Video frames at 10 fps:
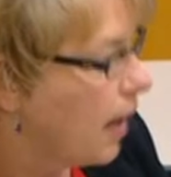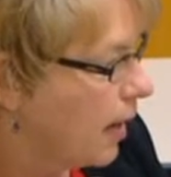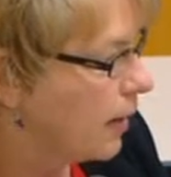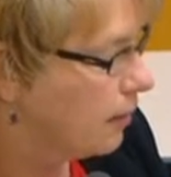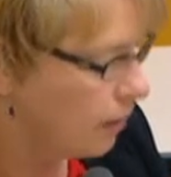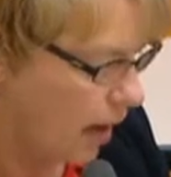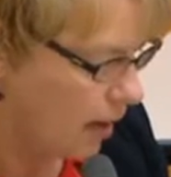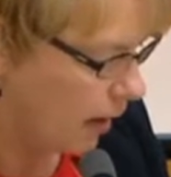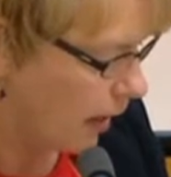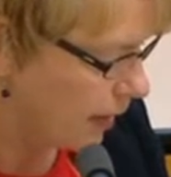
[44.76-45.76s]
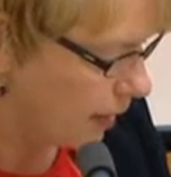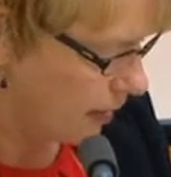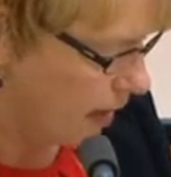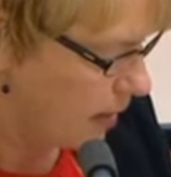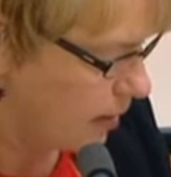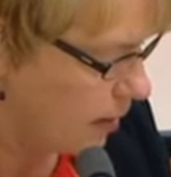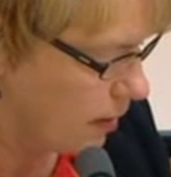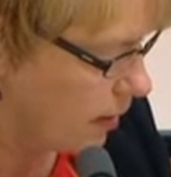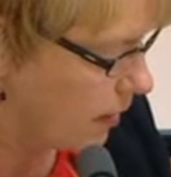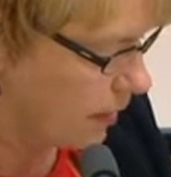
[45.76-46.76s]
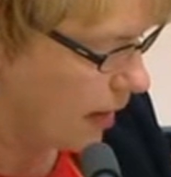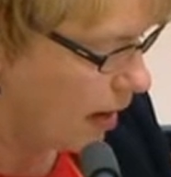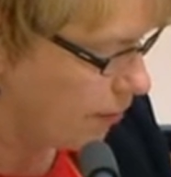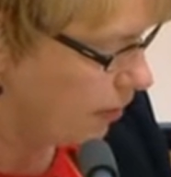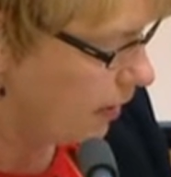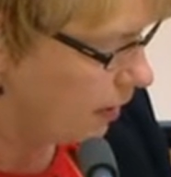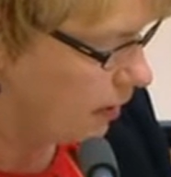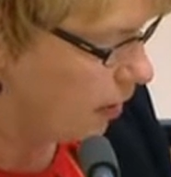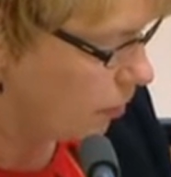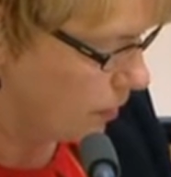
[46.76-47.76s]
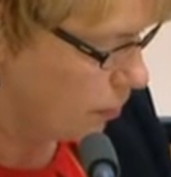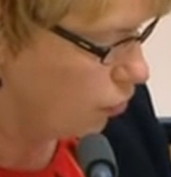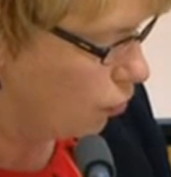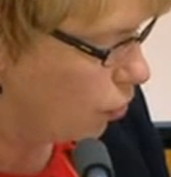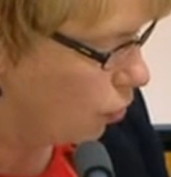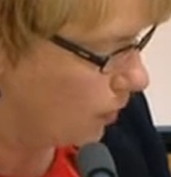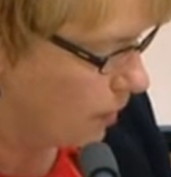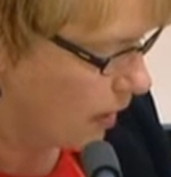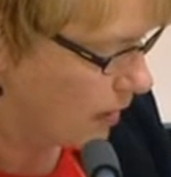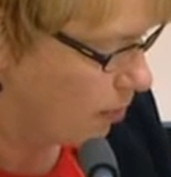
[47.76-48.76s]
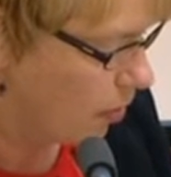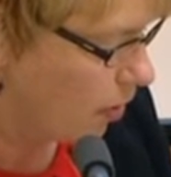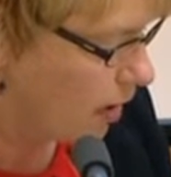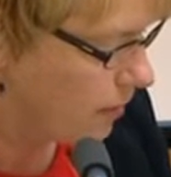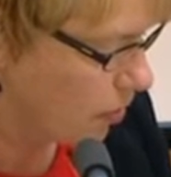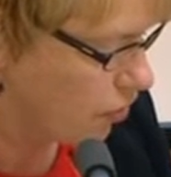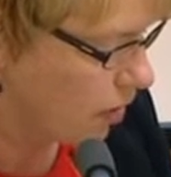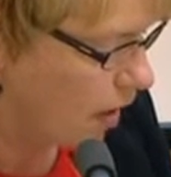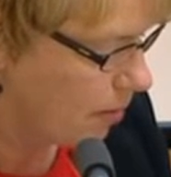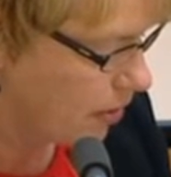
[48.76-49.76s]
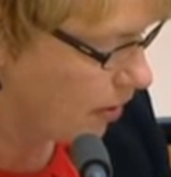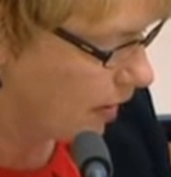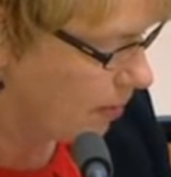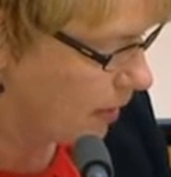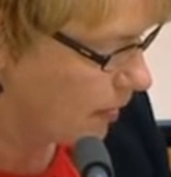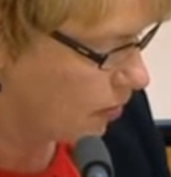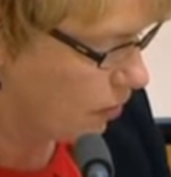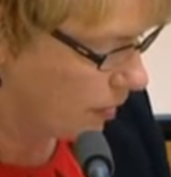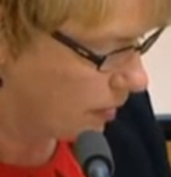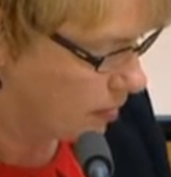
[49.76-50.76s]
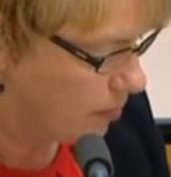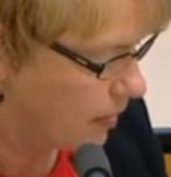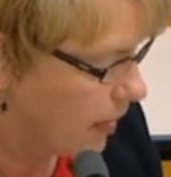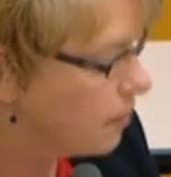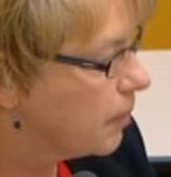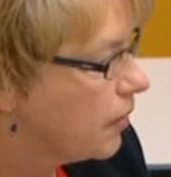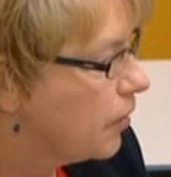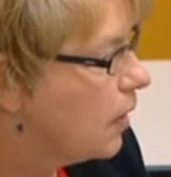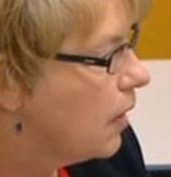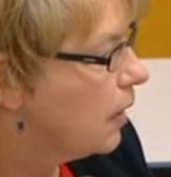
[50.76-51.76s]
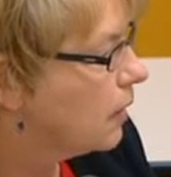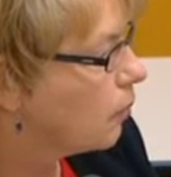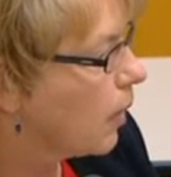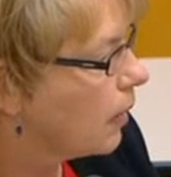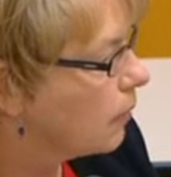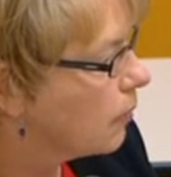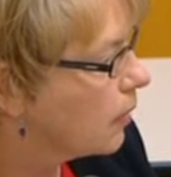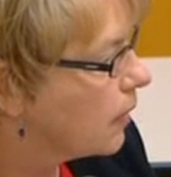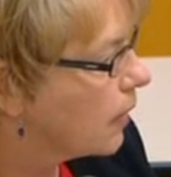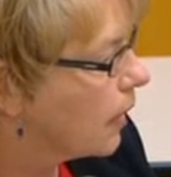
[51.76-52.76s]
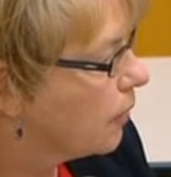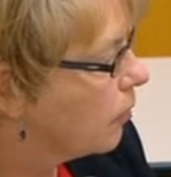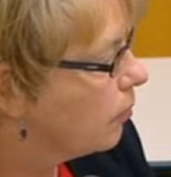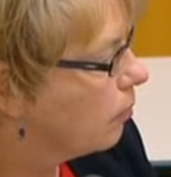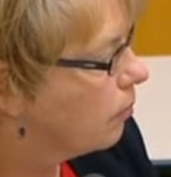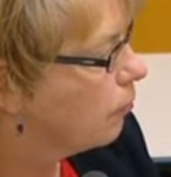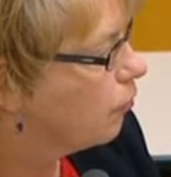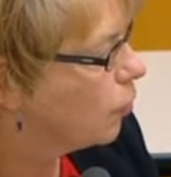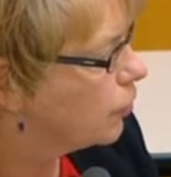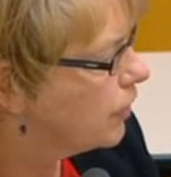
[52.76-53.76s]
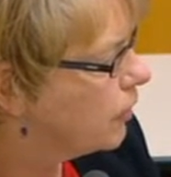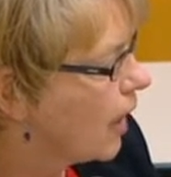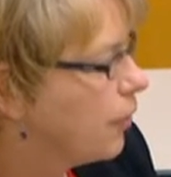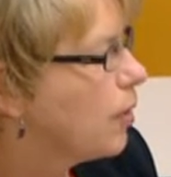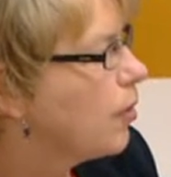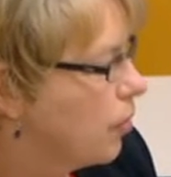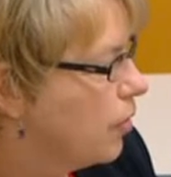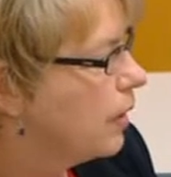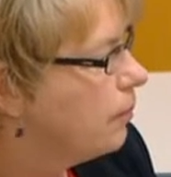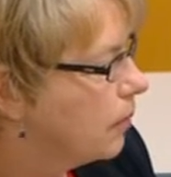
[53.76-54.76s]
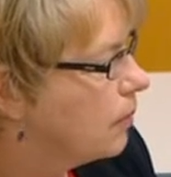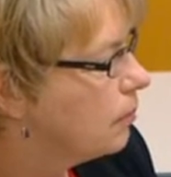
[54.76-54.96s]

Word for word: And, and I understand that the staff in those two core science programs, ocean and climate dynamics and earth system assessment, is around, it's 140 or 130